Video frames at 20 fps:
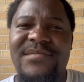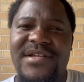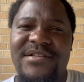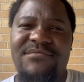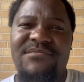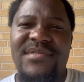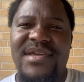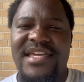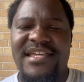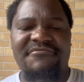but
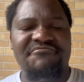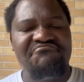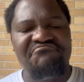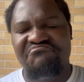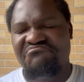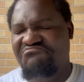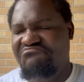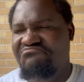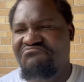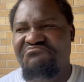me,
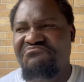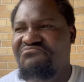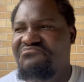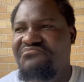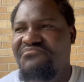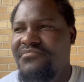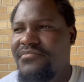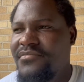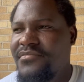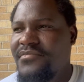
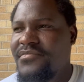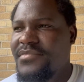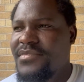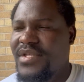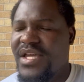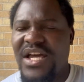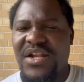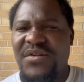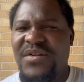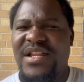
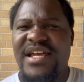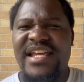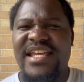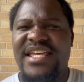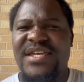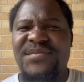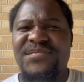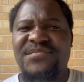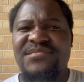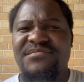I don't like
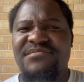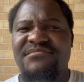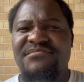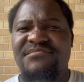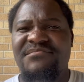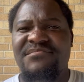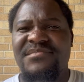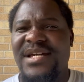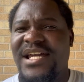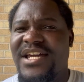him.
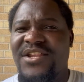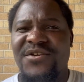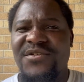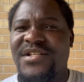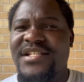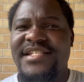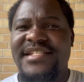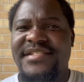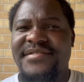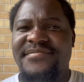I don't.